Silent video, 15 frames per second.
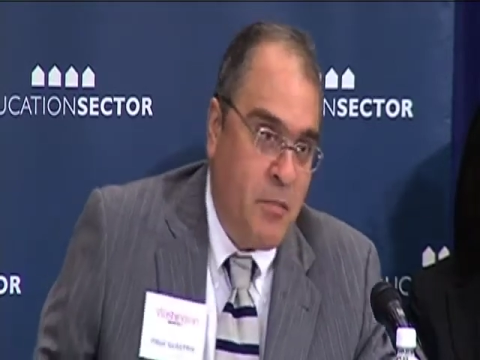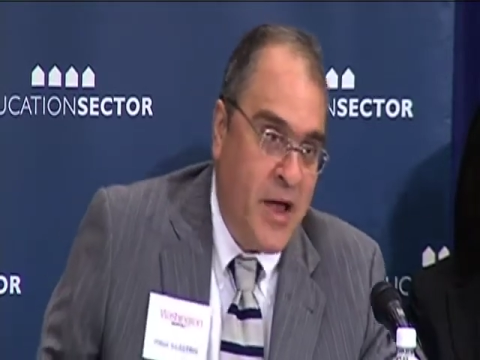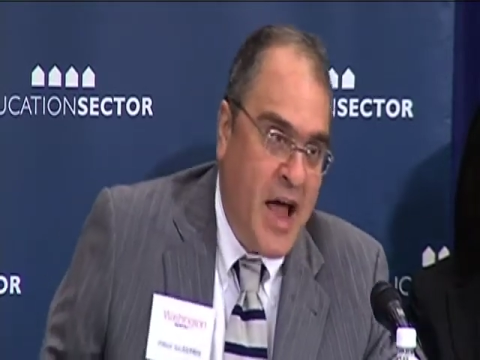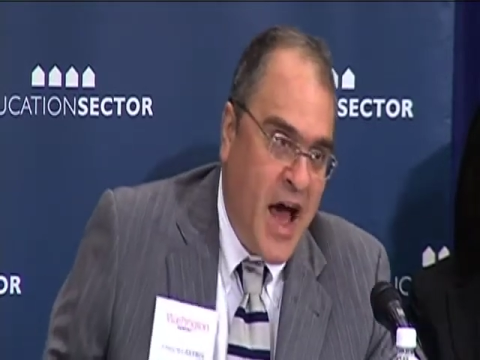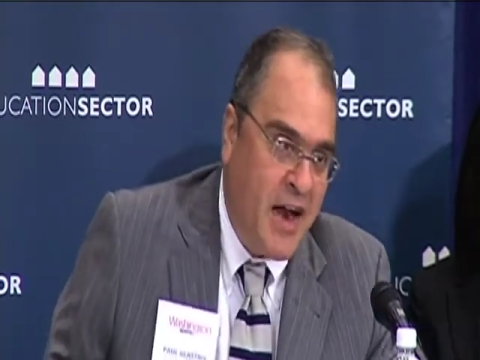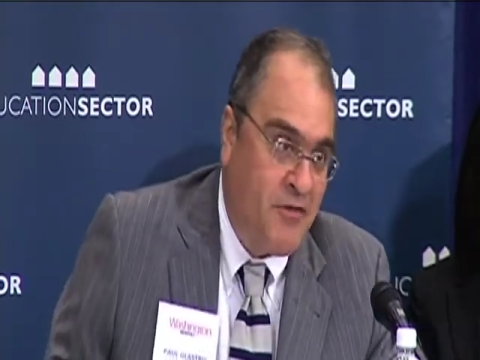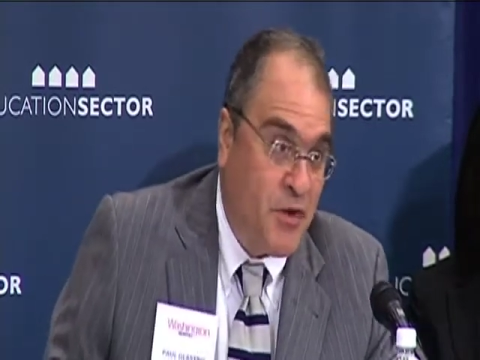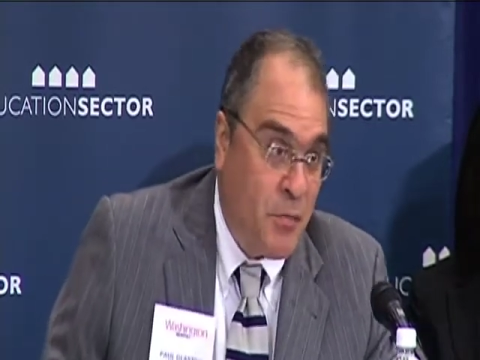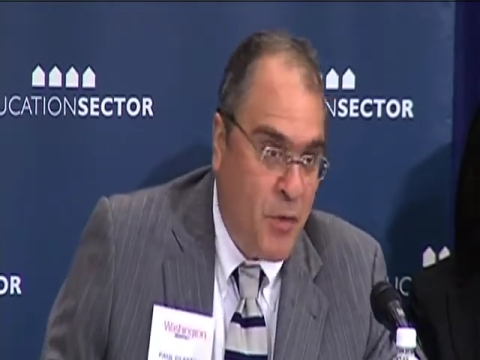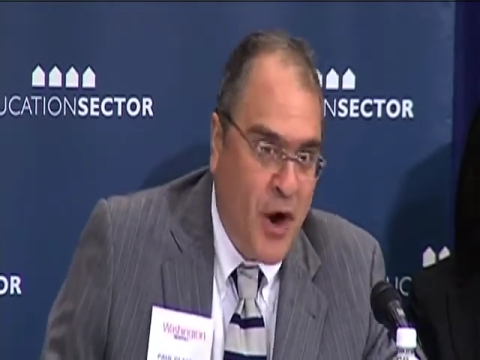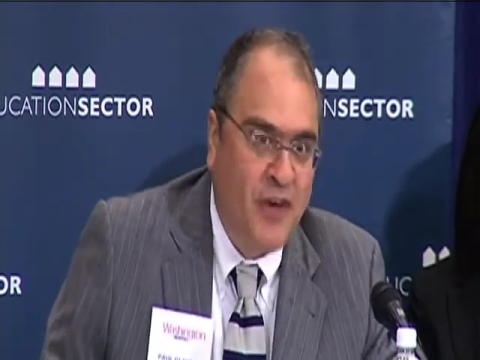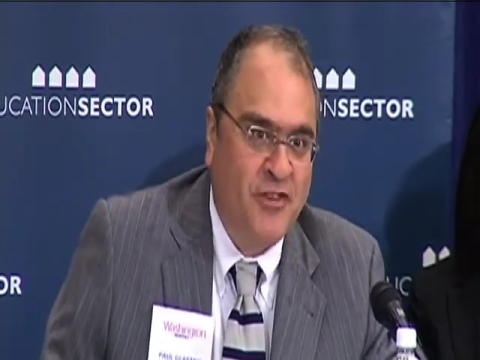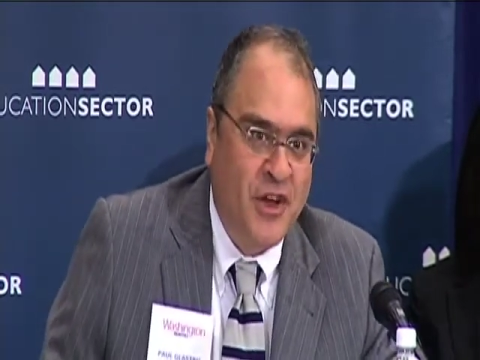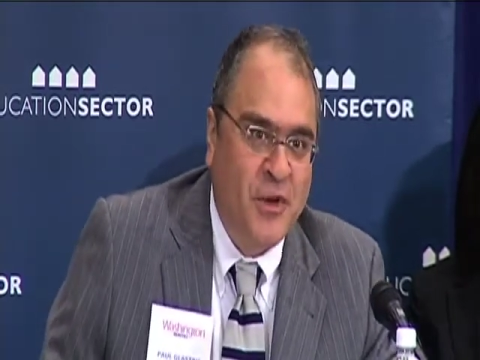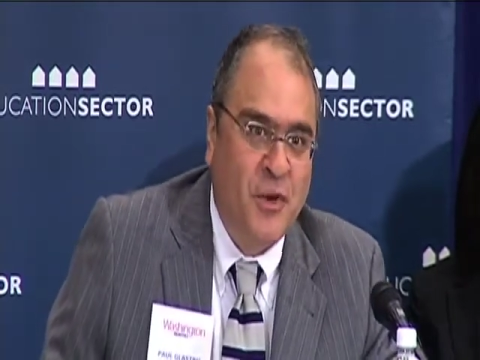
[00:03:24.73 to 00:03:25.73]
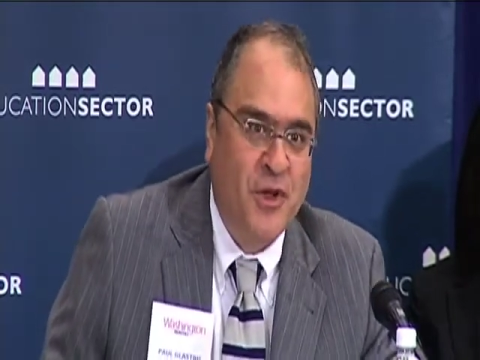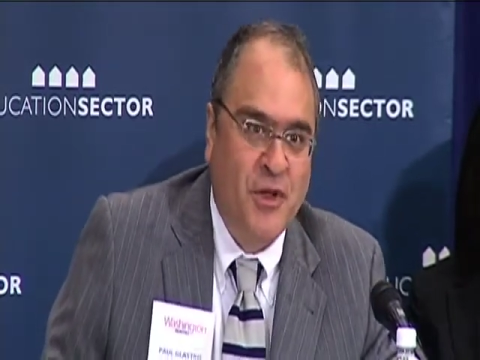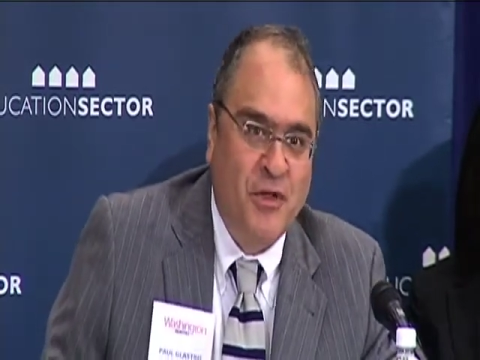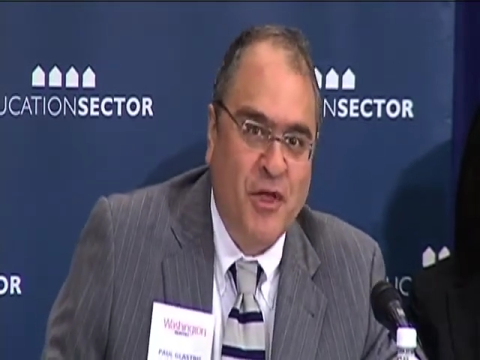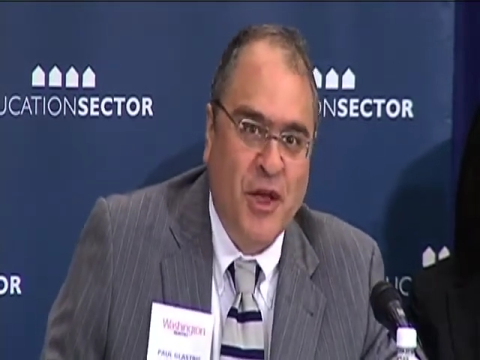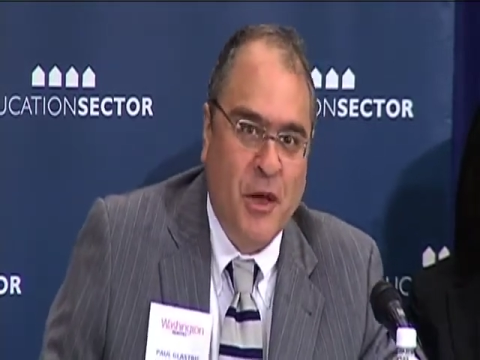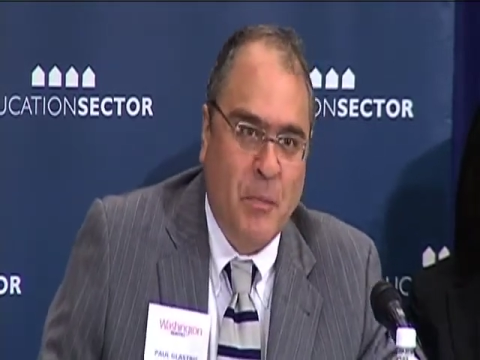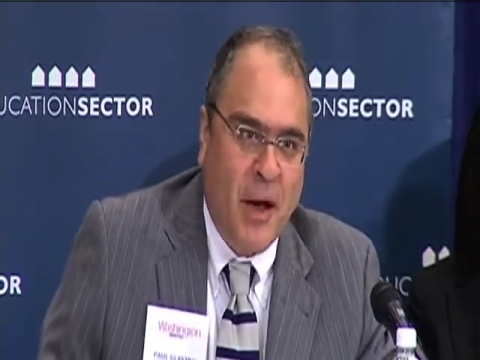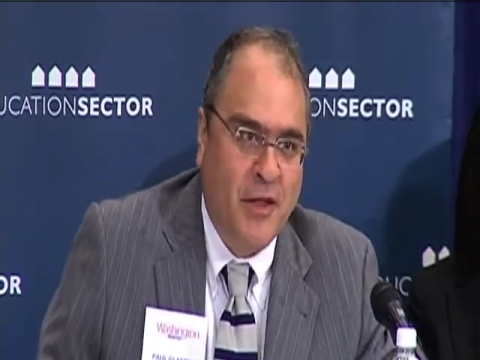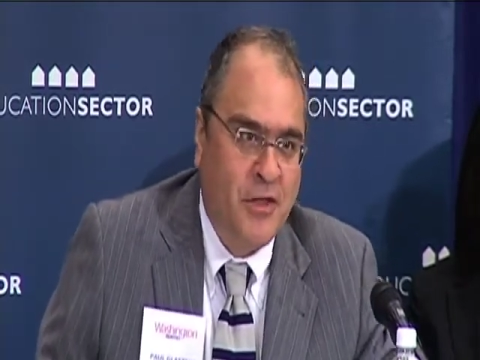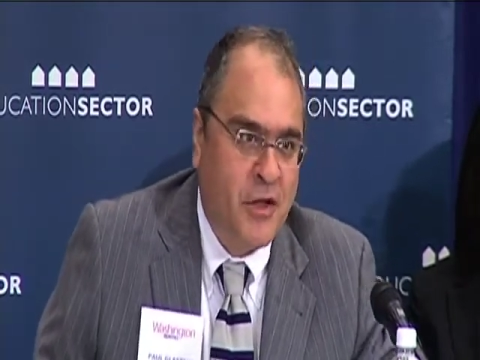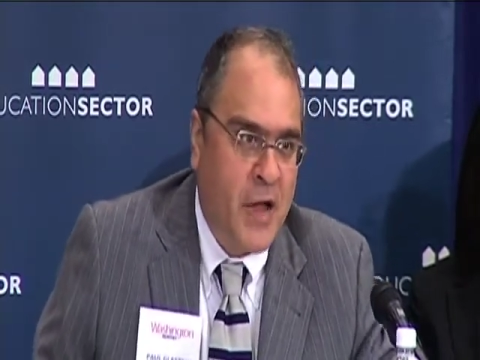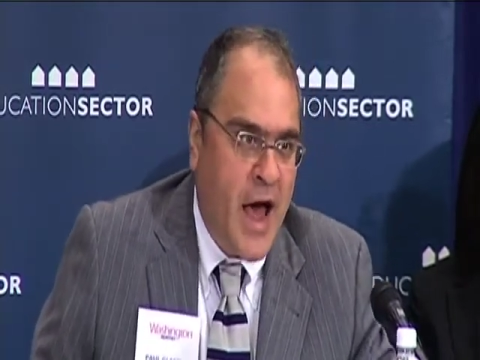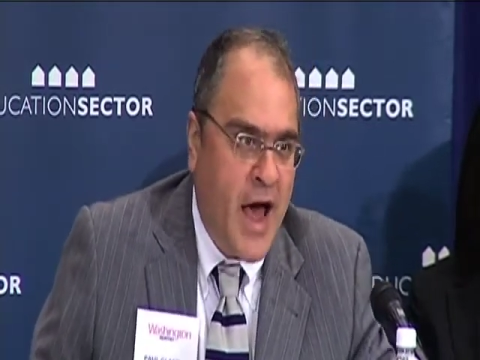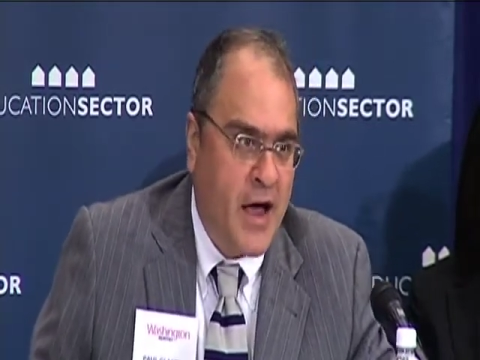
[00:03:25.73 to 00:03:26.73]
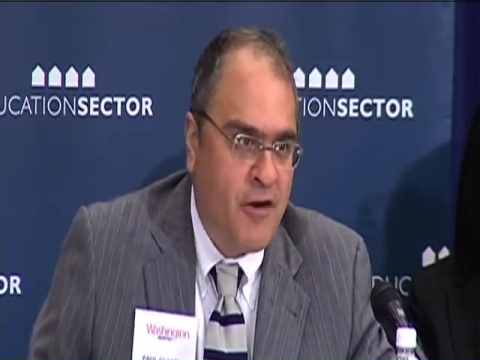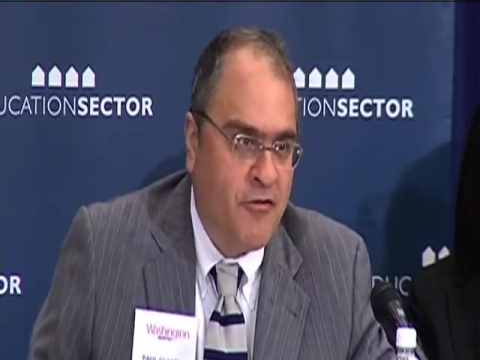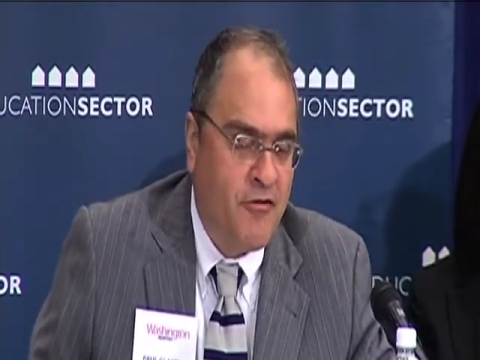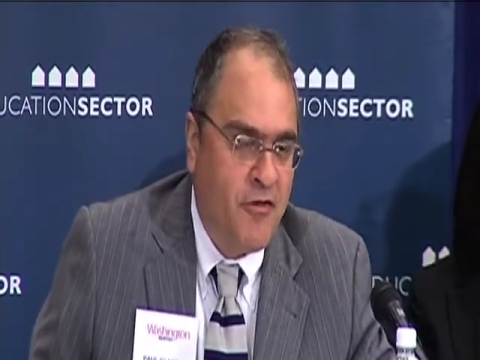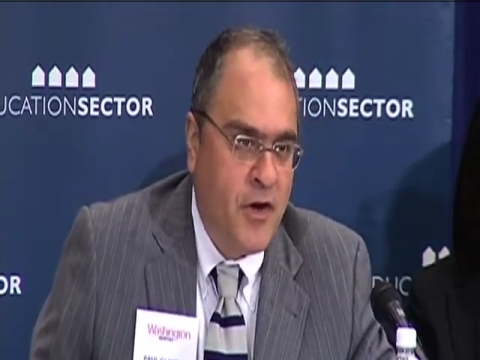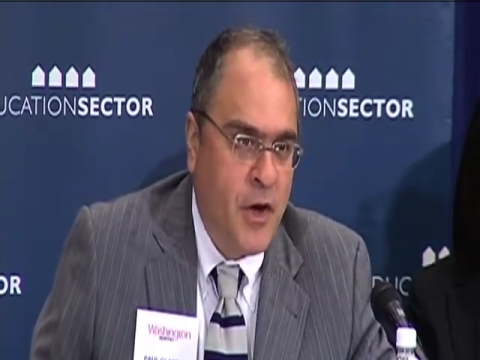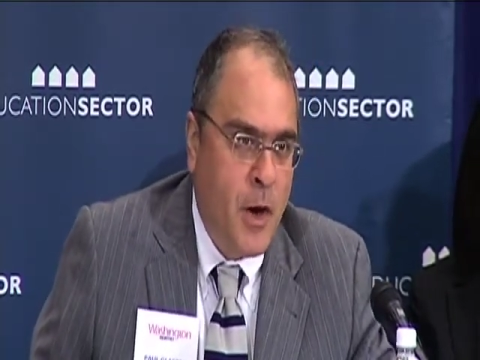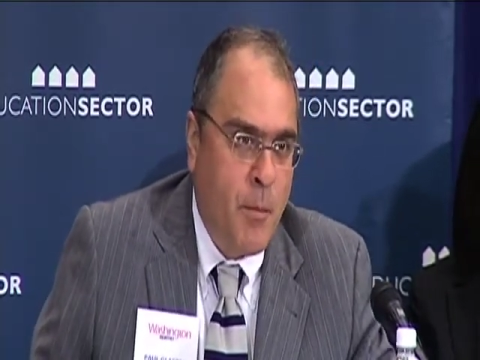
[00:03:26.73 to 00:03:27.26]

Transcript: be kind of depressing when you think about the lack of